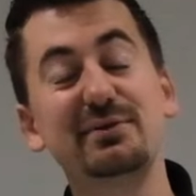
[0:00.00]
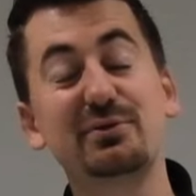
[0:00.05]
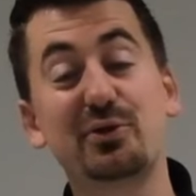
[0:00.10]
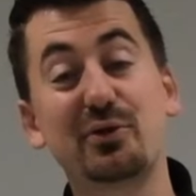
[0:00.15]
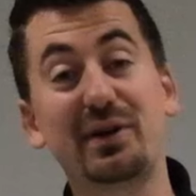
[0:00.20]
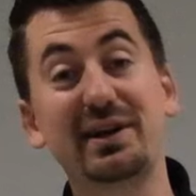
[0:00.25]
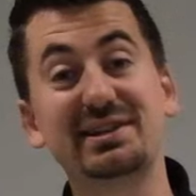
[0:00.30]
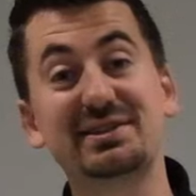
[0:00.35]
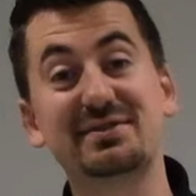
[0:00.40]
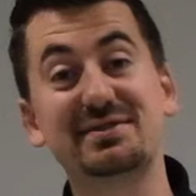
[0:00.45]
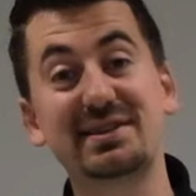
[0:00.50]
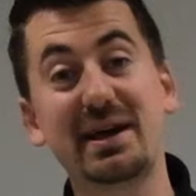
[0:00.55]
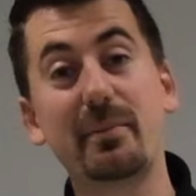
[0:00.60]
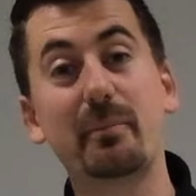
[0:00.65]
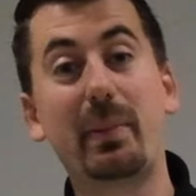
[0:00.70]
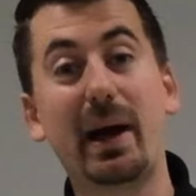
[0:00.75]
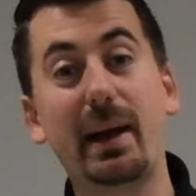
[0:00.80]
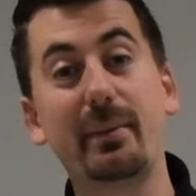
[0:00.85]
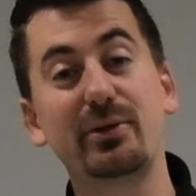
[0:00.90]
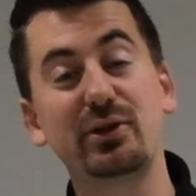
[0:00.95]
of grits of
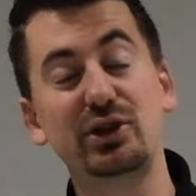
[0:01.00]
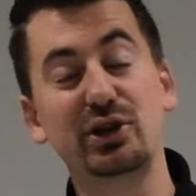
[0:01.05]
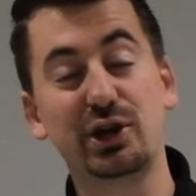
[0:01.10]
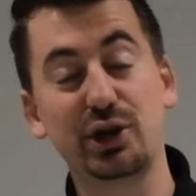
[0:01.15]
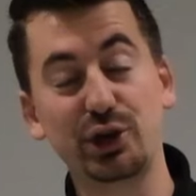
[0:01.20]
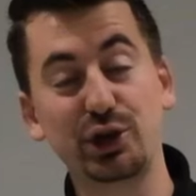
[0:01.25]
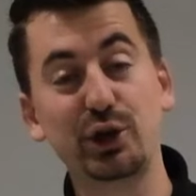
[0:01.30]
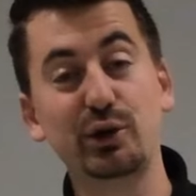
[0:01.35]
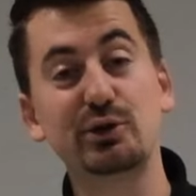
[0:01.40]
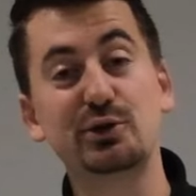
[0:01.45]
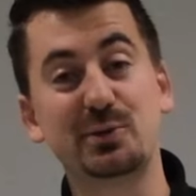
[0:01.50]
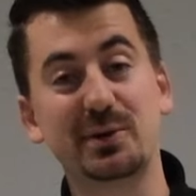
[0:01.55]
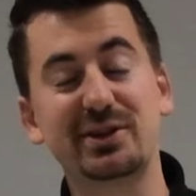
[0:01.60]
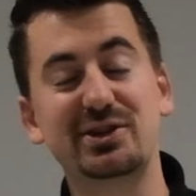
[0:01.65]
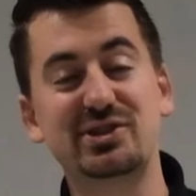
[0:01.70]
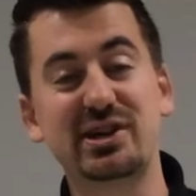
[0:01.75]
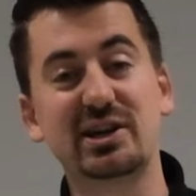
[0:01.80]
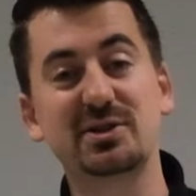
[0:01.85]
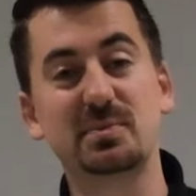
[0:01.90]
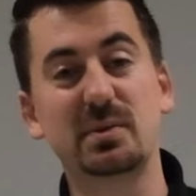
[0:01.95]
sandpaper that you can use
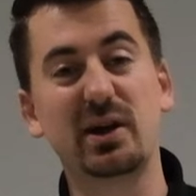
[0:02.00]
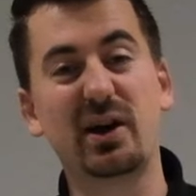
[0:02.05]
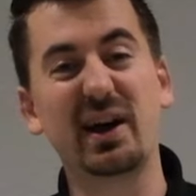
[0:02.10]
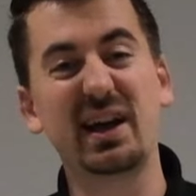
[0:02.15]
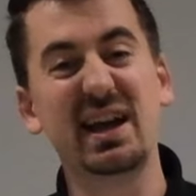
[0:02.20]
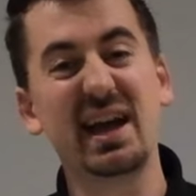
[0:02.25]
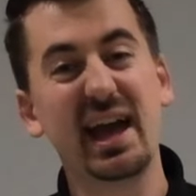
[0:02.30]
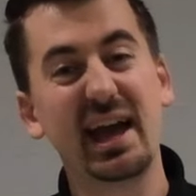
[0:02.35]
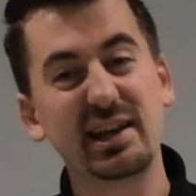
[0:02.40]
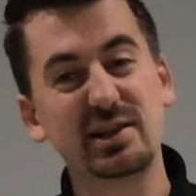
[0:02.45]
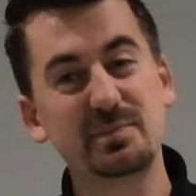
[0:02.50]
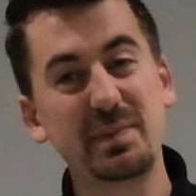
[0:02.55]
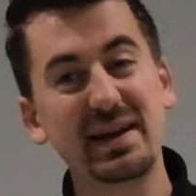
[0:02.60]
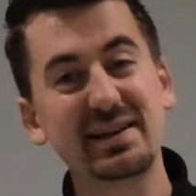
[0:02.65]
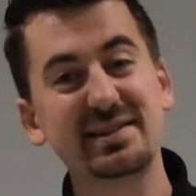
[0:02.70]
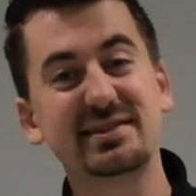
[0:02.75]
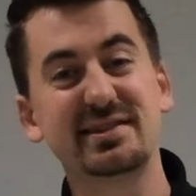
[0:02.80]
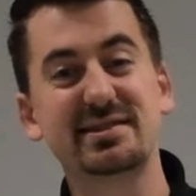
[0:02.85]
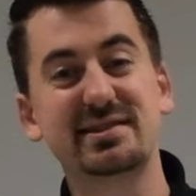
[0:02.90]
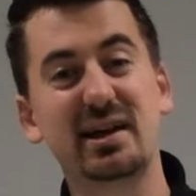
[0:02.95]
with Jesmonite. It's
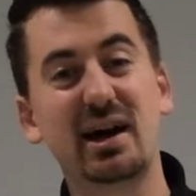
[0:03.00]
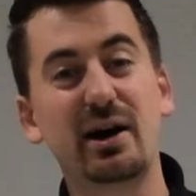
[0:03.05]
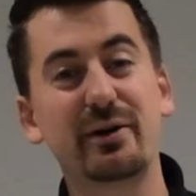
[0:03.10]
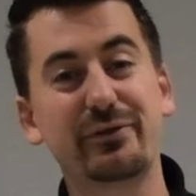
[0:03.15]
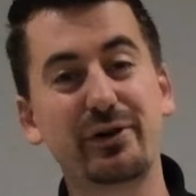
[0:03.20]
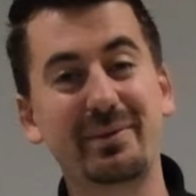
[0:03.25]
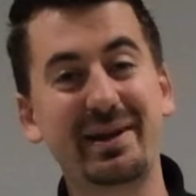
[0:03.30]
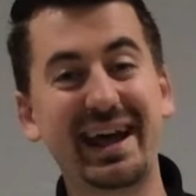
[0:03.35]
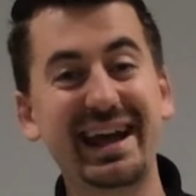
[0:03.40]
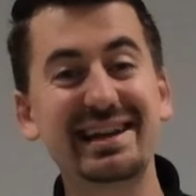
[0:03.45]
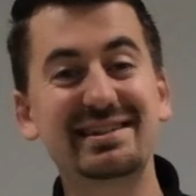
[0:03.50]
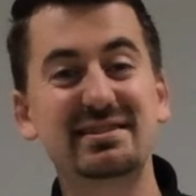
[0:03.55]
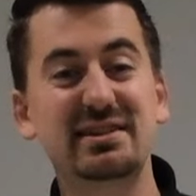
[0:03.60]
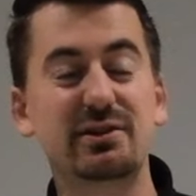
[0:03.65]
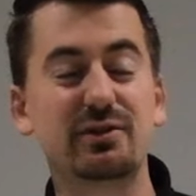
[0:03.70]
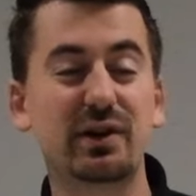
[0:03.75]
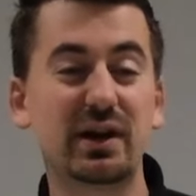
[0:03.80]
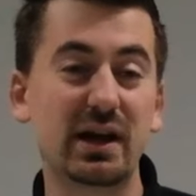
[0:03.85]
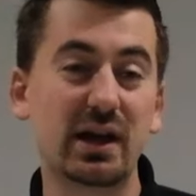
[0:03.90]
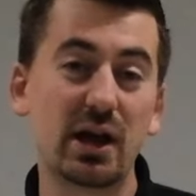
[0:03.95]
best to start from an 80
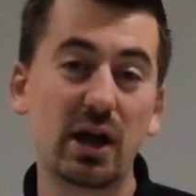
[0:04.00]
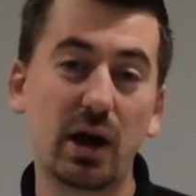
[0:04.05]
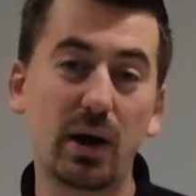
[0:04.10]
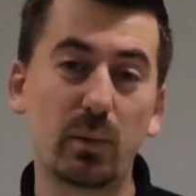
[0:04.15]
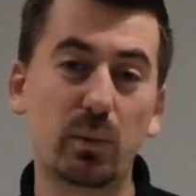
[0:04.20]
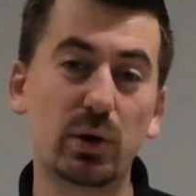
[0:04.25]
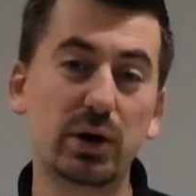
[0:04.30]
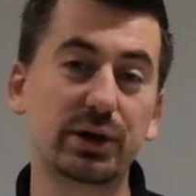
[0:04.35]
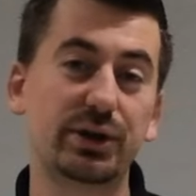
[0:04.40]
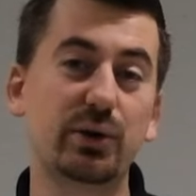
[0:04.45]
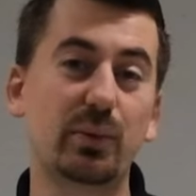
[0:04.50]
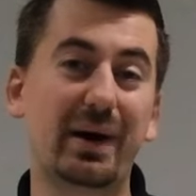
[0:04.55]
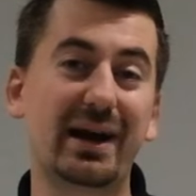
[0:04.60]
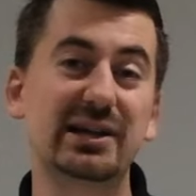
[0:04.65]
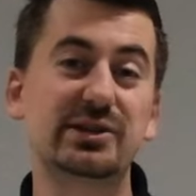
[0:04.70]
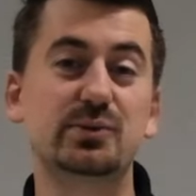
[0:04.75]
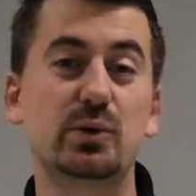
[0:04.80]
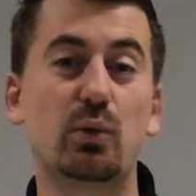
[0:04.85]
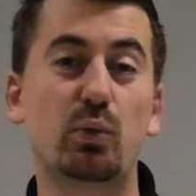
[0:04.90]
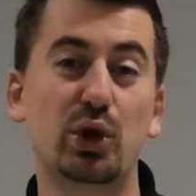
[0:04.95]
grit and work your
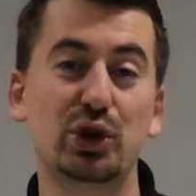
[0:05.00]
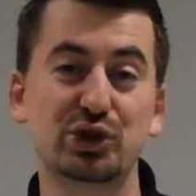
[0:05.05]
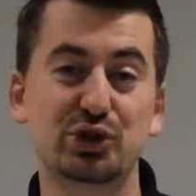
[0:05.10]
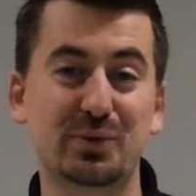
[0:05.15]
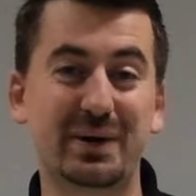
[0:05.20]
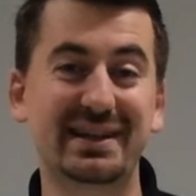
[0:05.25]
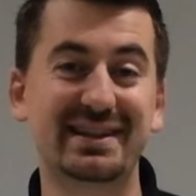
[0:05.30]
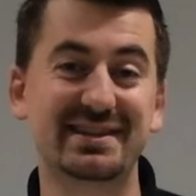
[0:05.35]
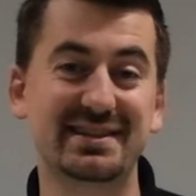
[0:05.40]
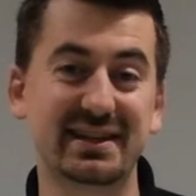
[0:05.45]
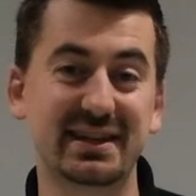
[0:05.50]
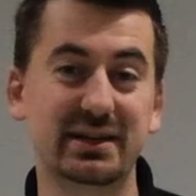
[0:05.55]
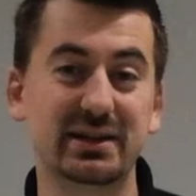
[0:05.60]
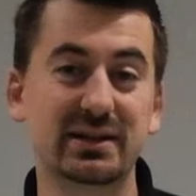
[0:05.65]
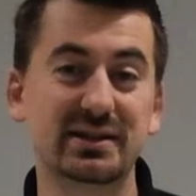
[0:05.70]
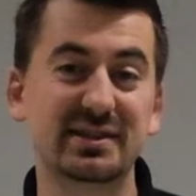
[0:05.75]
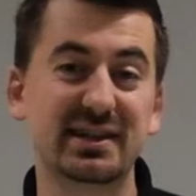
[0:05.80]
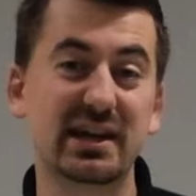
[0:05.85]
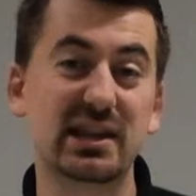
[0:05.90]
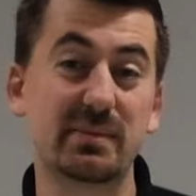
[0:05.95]
way to a 120
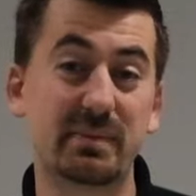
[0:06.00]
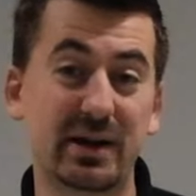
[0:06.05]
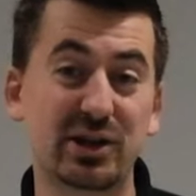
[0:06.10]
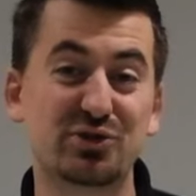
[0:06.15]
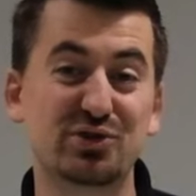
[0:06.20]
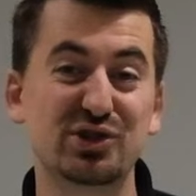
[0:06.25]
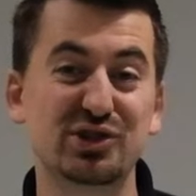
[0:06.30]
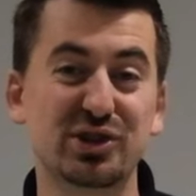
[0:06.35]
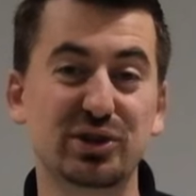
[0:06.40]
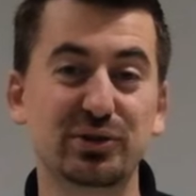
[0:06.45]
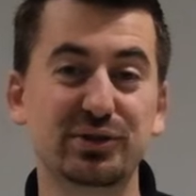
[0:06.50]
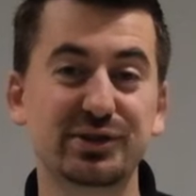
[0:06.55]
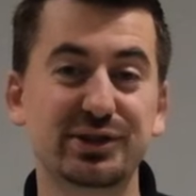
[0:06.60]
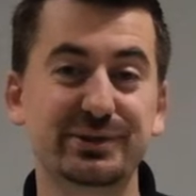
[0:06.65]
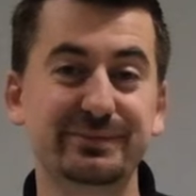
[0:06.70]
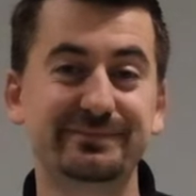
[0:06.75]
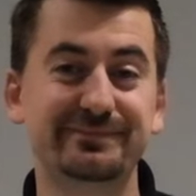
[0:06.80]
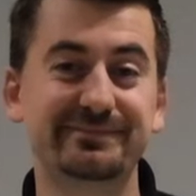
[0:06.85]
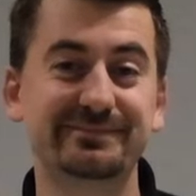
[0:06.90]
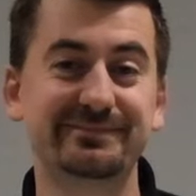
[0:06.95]
to get the best results.